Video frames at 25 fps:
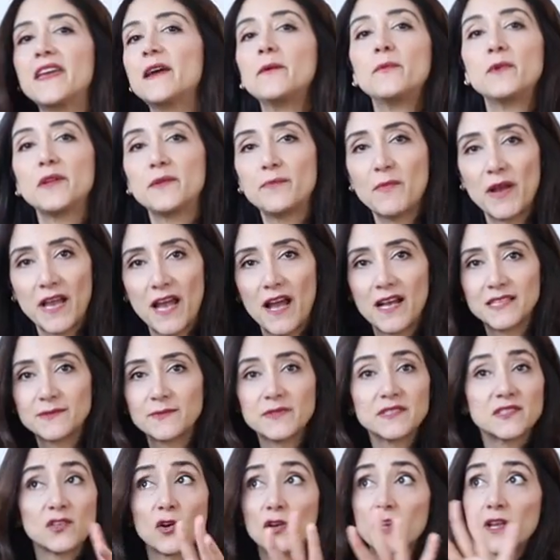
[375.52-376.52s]
there with my
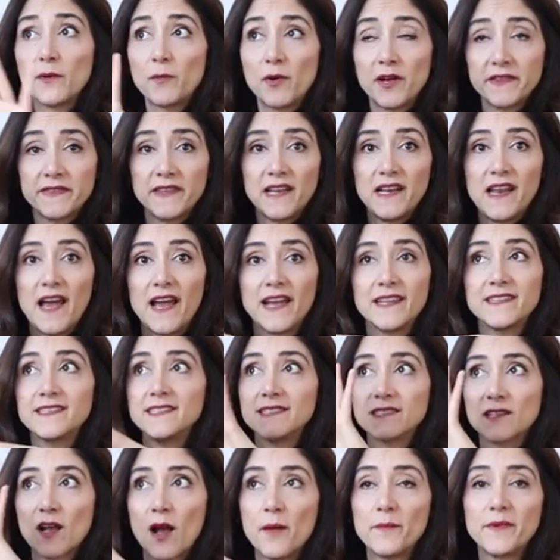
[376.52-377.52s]
husband. Sorry about the light
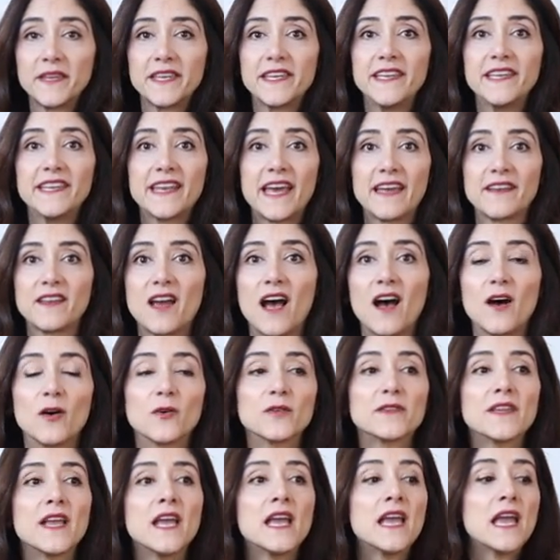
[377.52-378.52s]
is coming in and
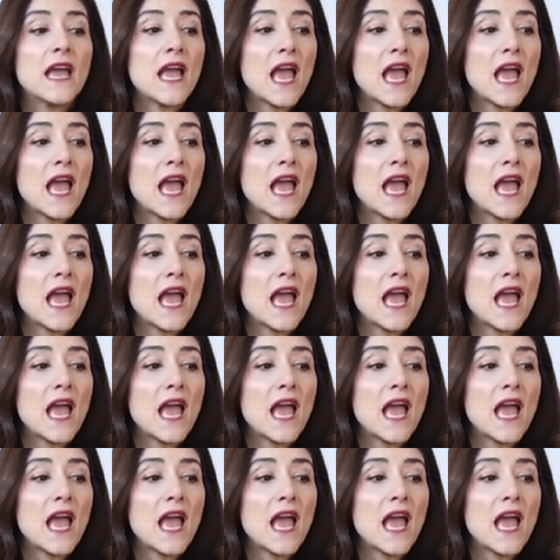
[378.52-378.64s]
out.